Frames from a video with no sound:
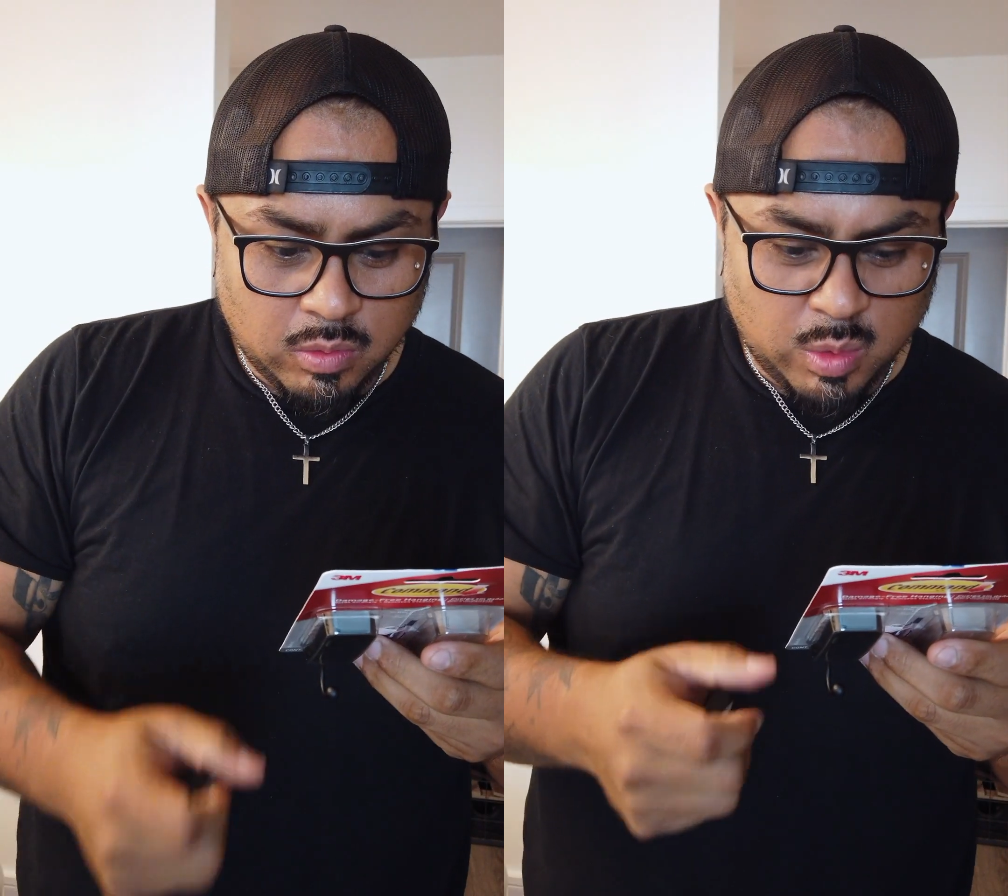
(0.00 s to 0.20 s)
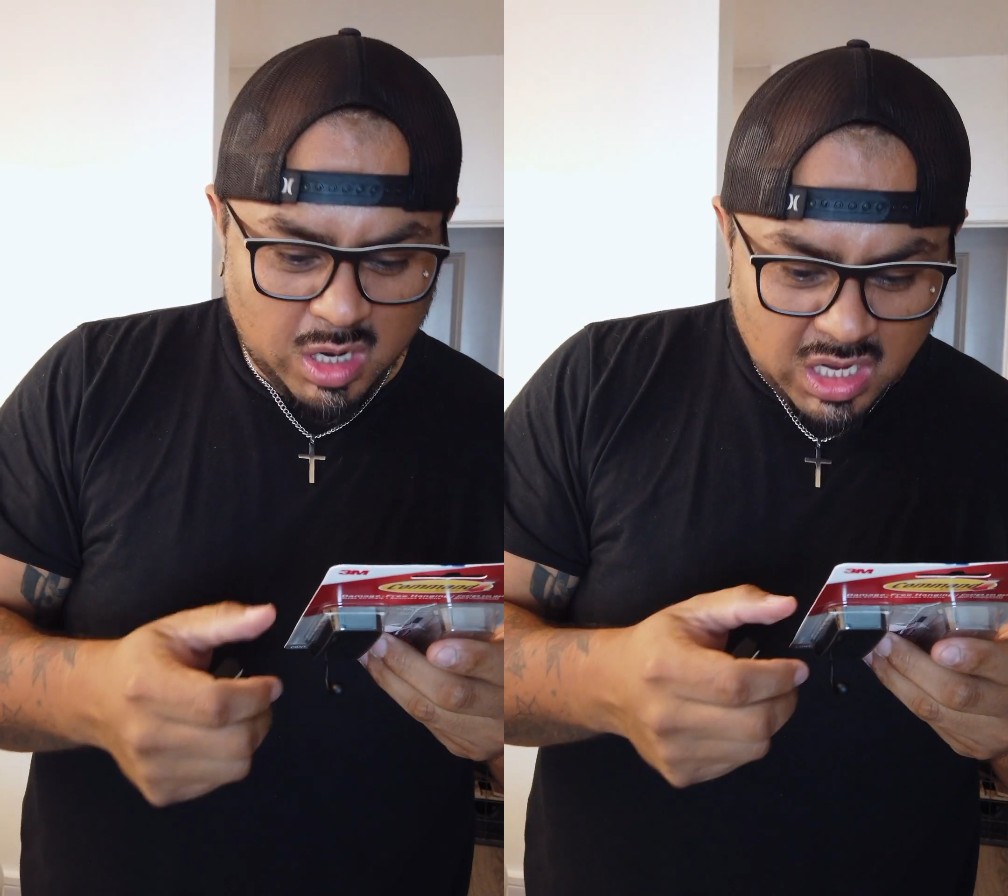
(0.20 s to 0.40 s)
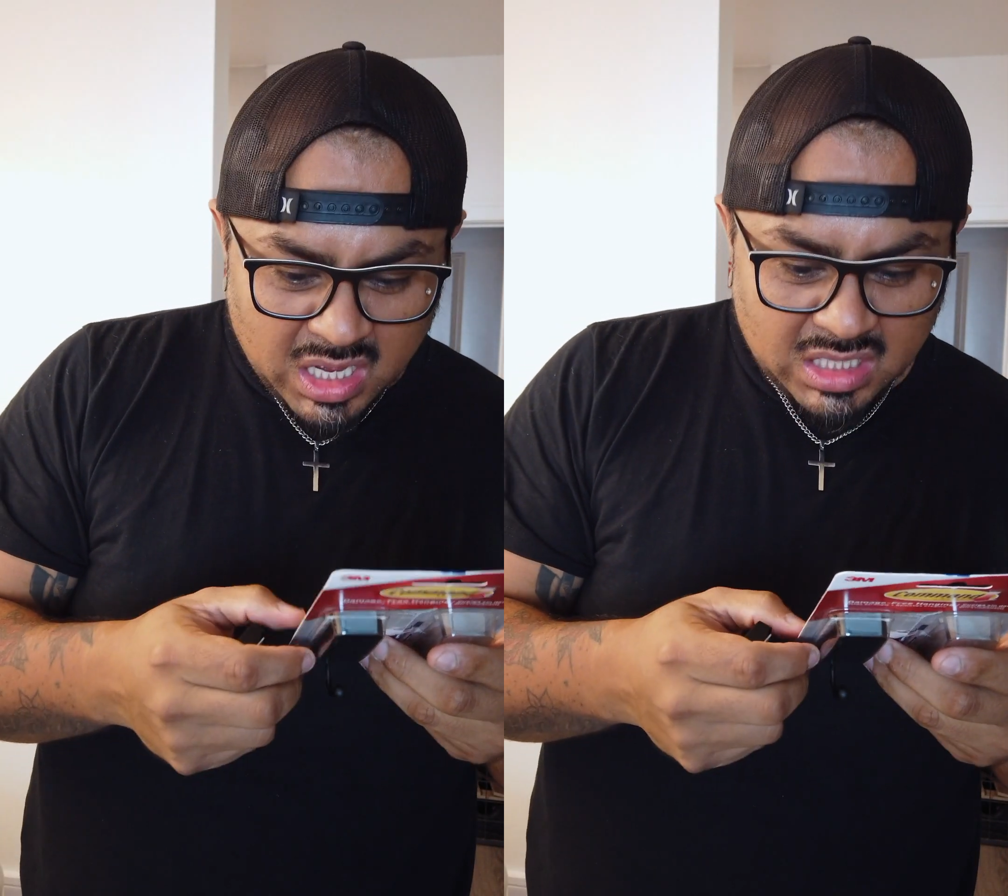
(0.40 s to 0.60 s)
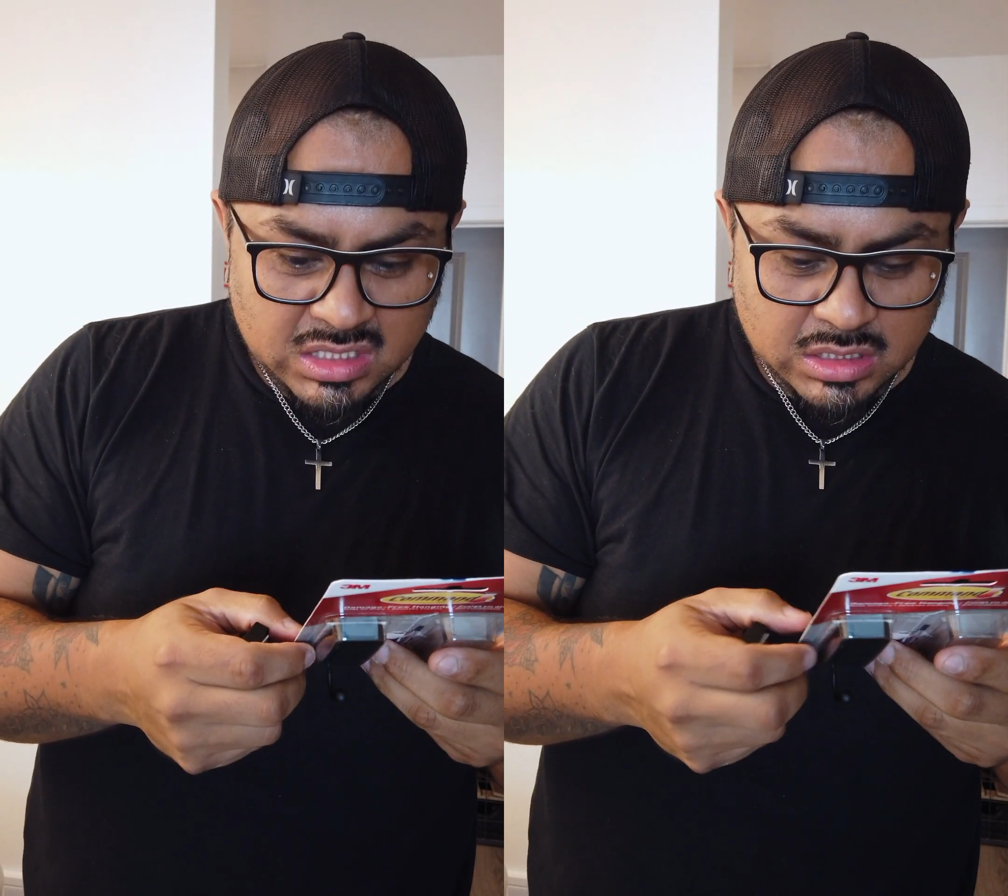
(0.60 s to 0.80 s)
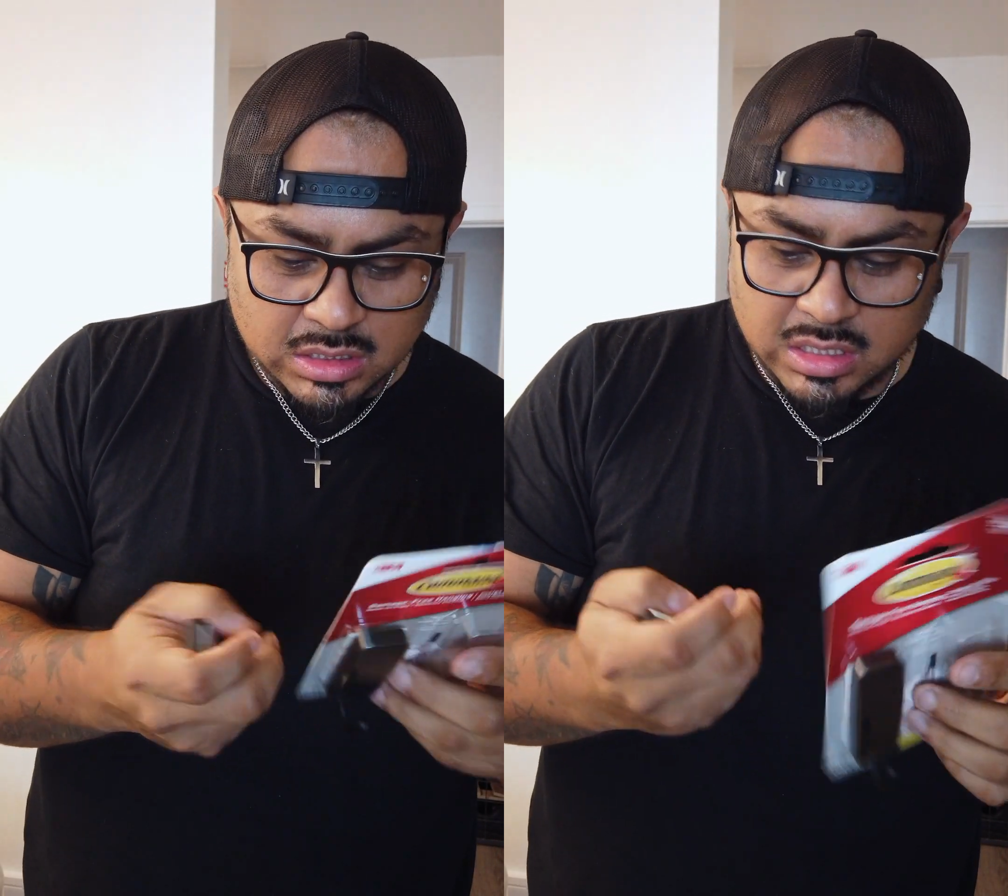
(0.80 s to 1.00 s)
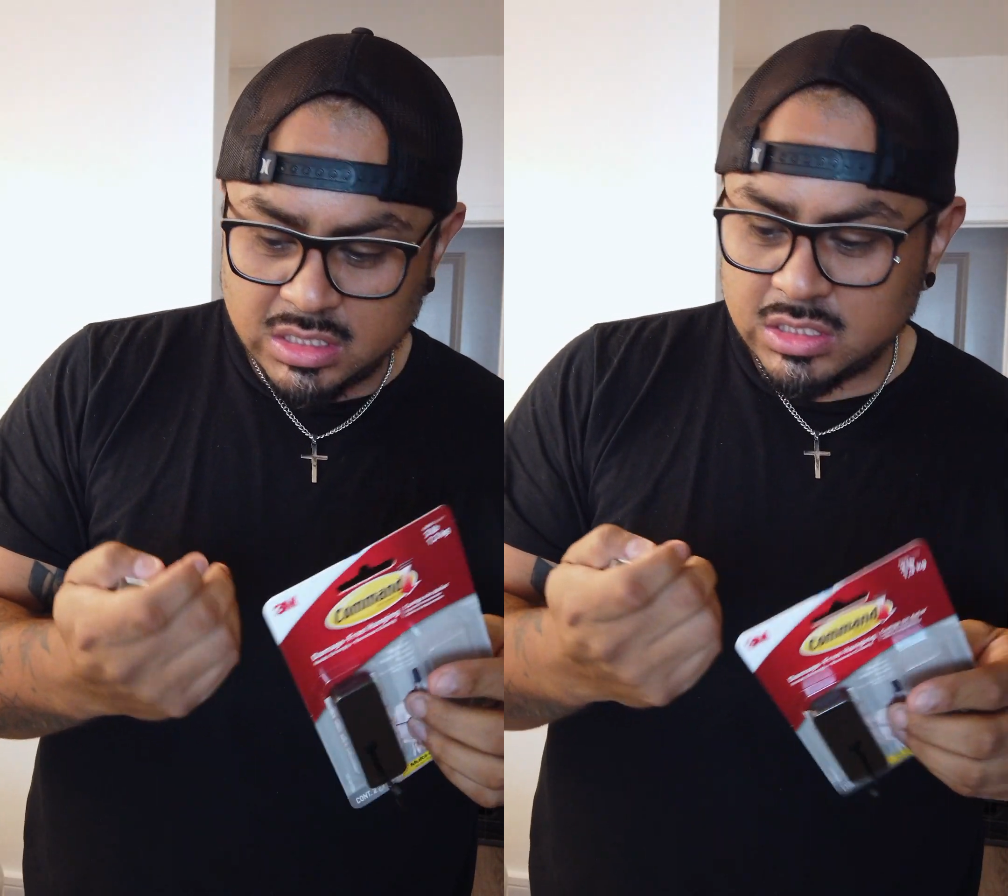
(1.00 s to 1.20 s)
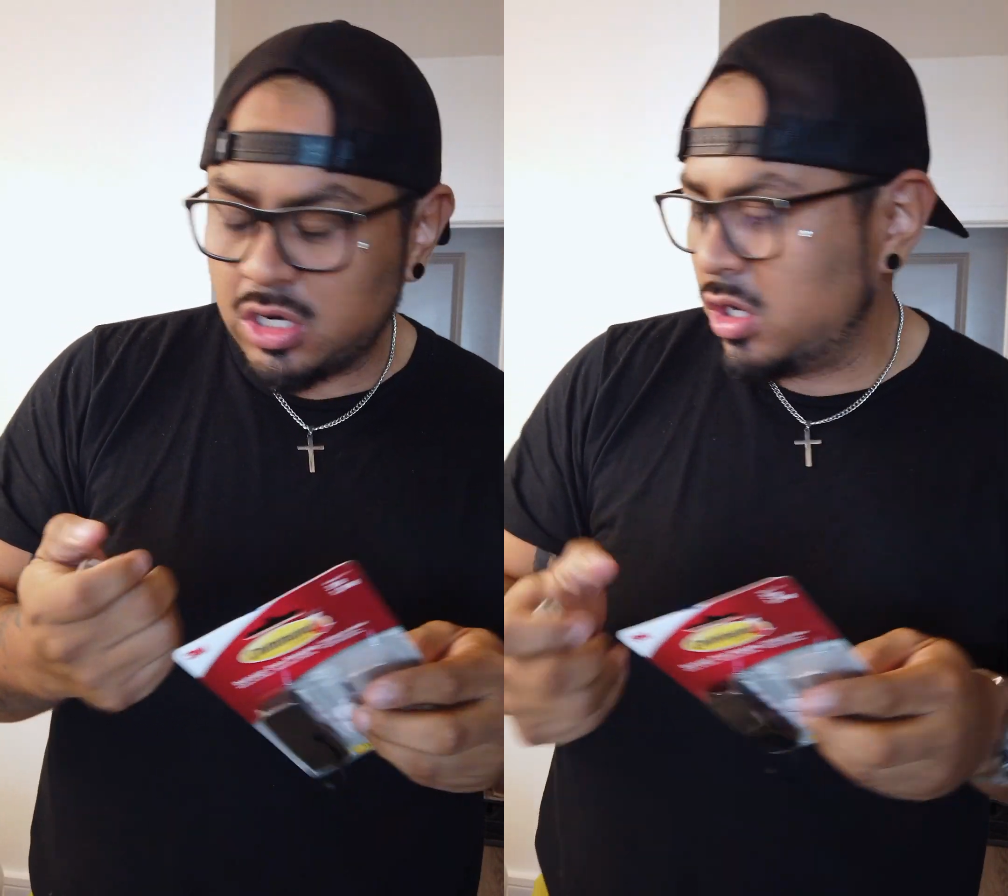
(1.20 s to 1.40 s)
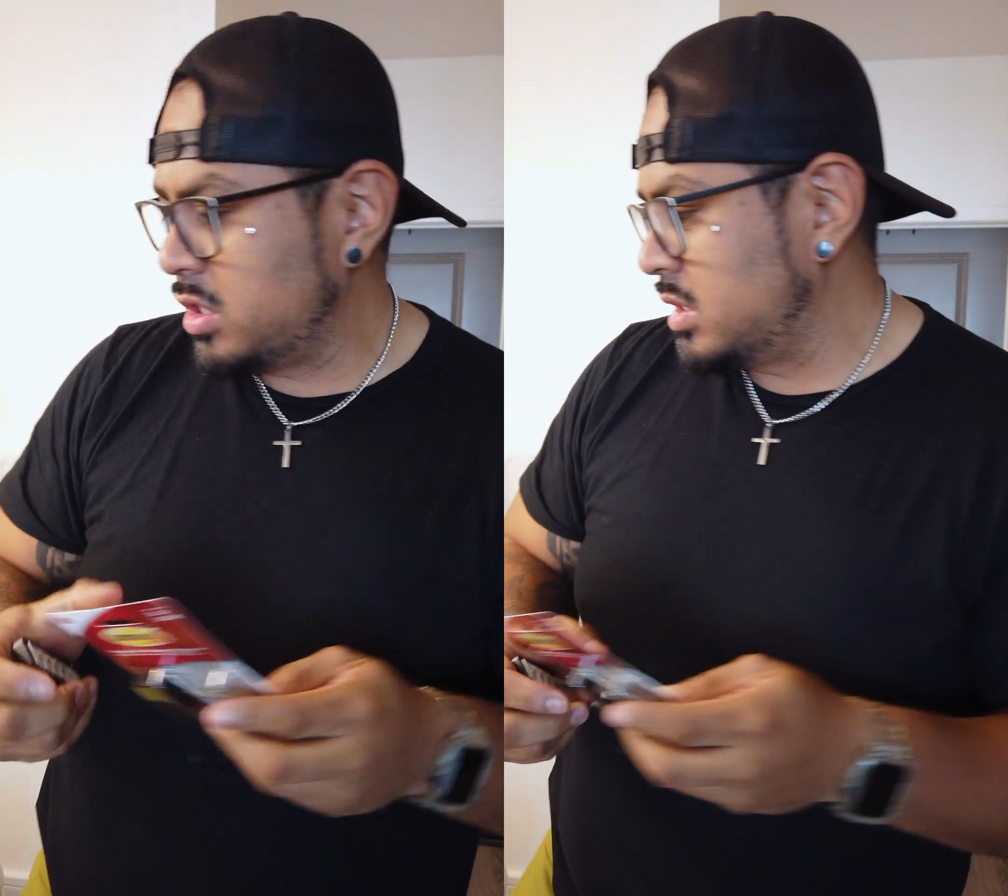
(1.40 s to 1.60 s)
what? This
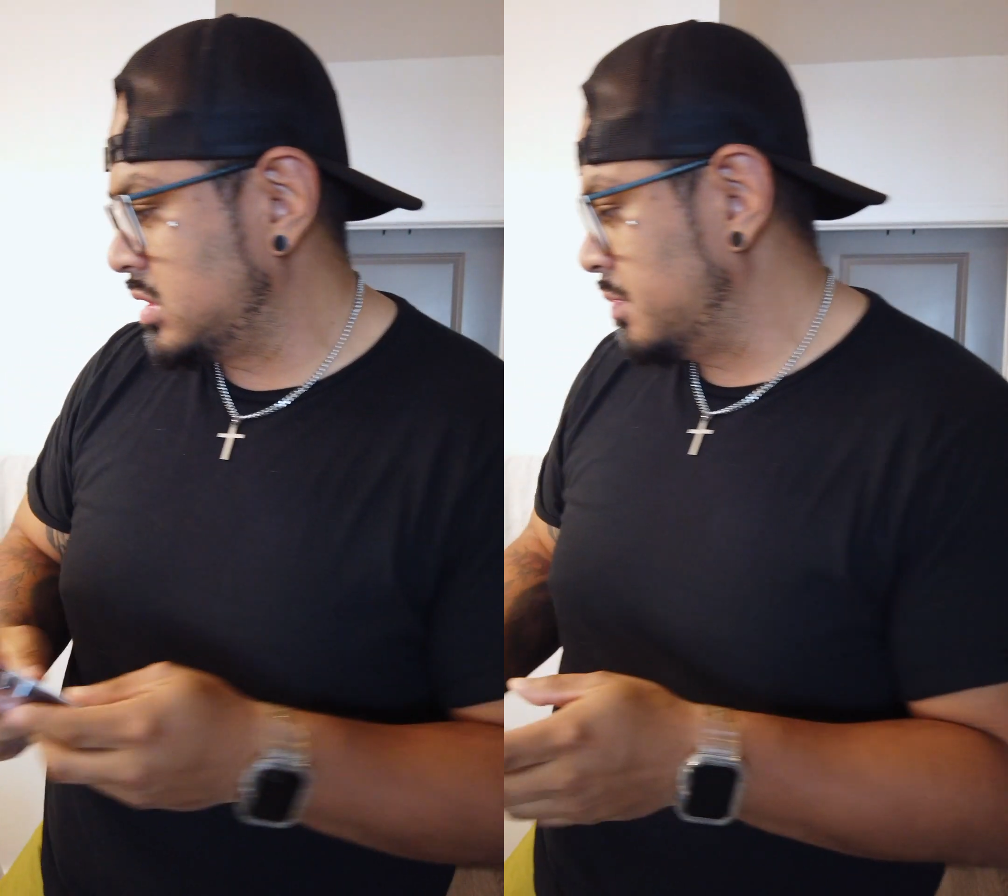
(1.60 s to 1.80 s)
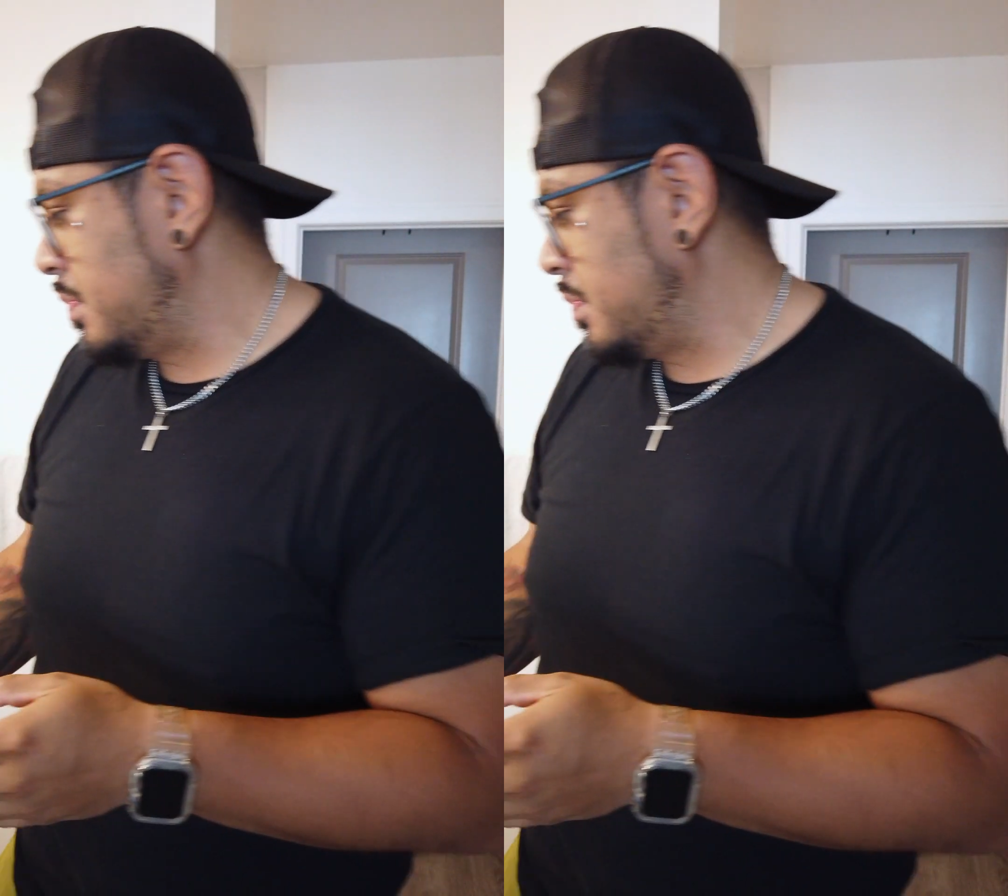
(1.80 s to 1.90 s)
hook is